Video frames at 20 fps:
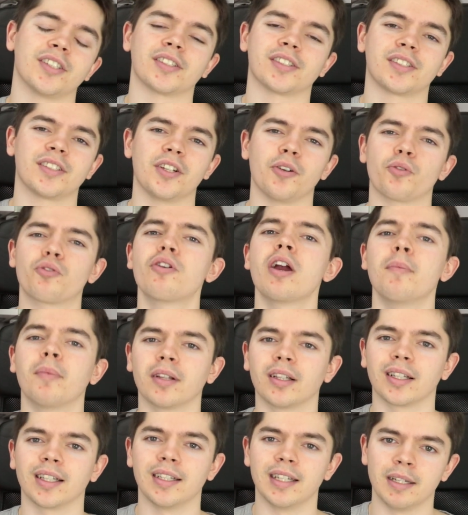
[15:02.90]
just, you know,
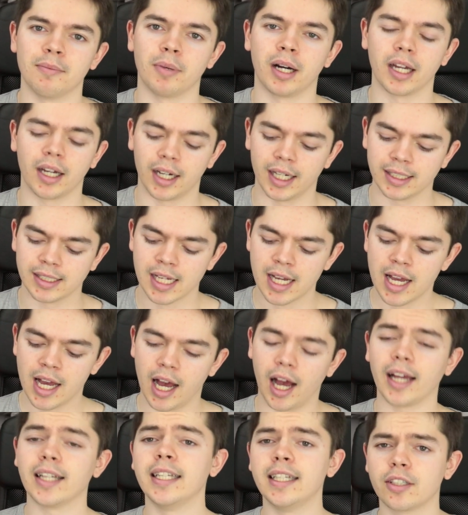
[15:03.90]
criminal in my eyes.
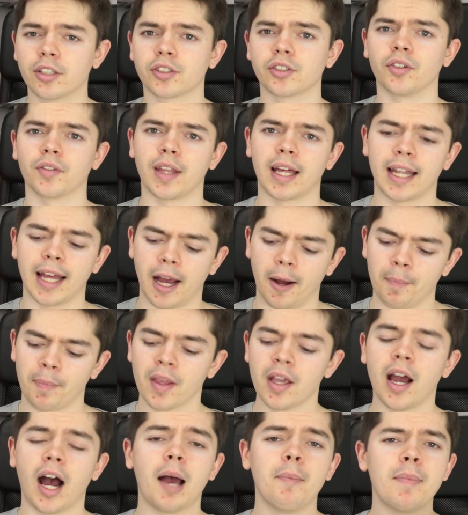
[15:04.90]
I need to sort that out.
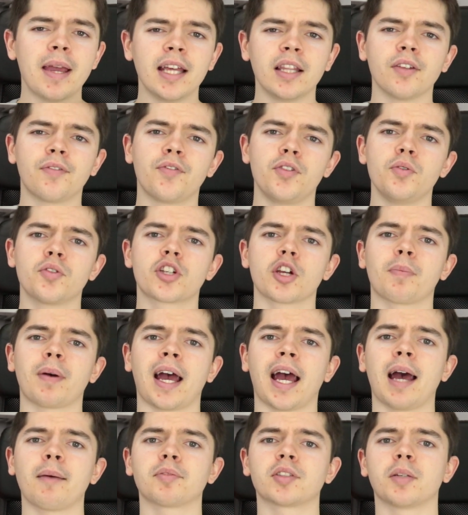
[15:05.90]
I may in the future,
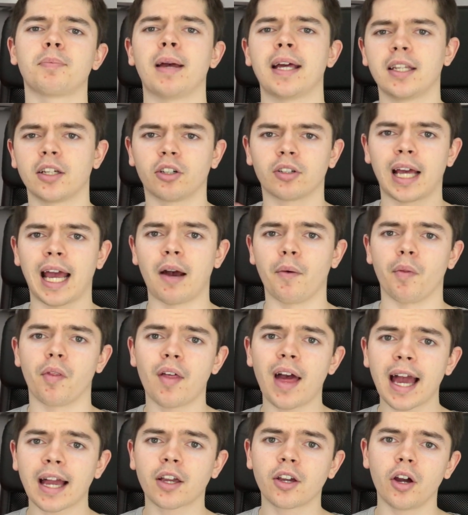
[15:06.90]
perhaps, depending on how
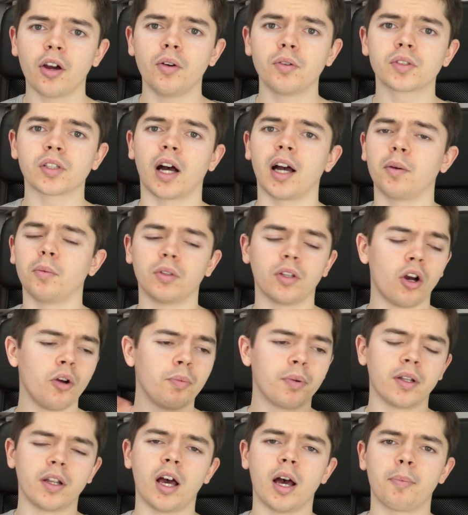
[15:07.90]
that goes, I will
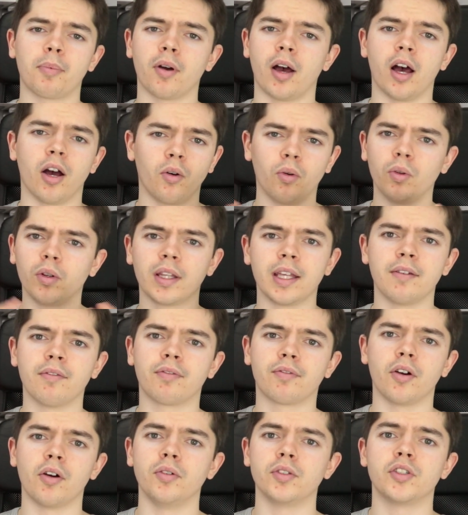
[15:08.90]
open up all the
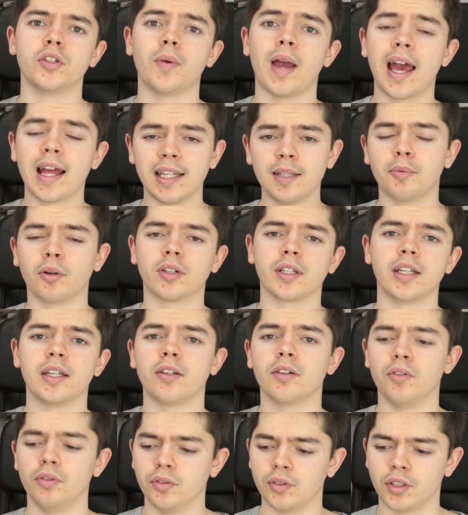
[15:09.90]
info to
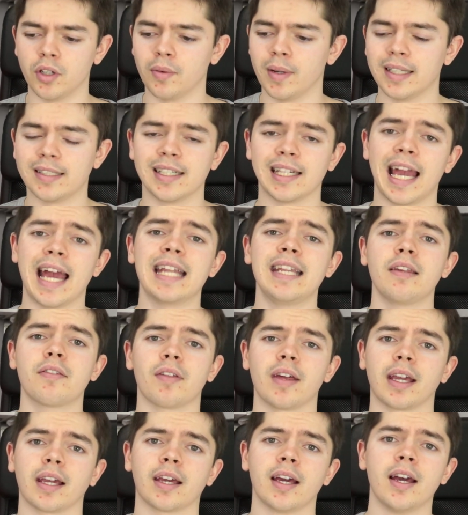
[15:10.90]
anybody who's donating
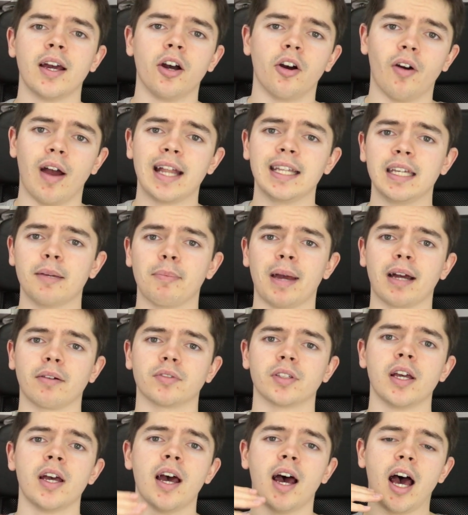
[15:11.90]
anything or any
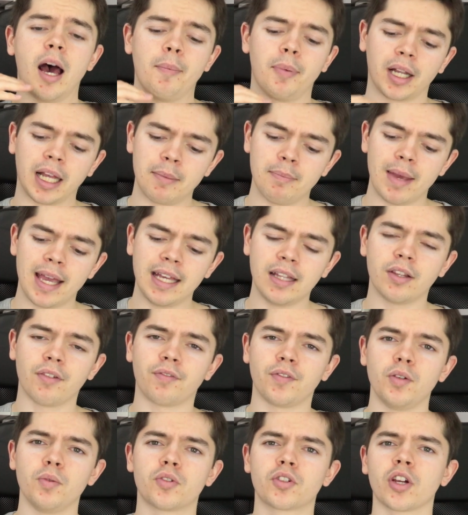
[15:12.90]
amount, but I may in the
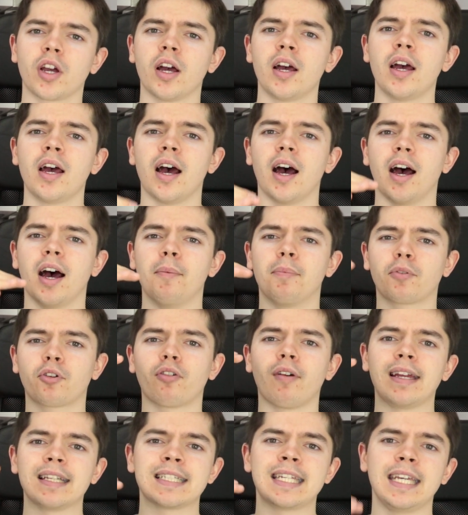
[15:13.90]
future
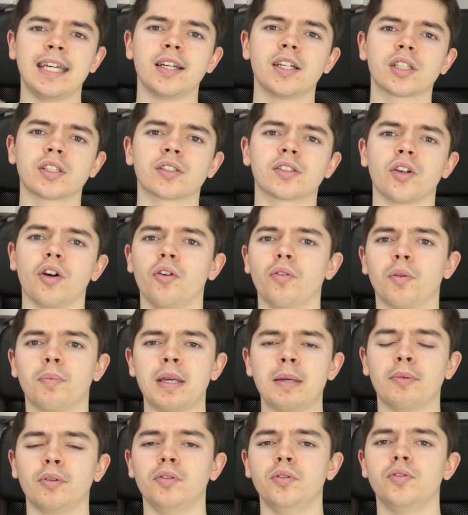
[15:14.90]
create tiers, so the
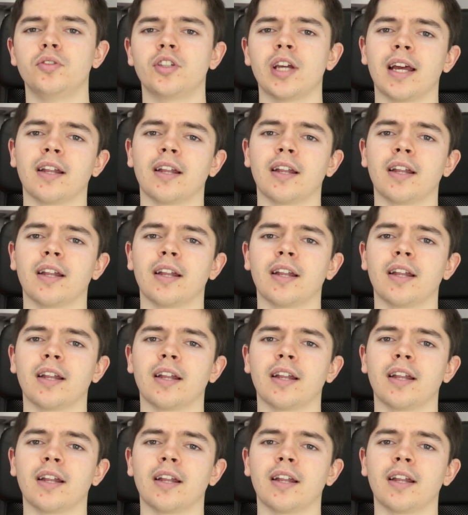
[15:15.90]
people who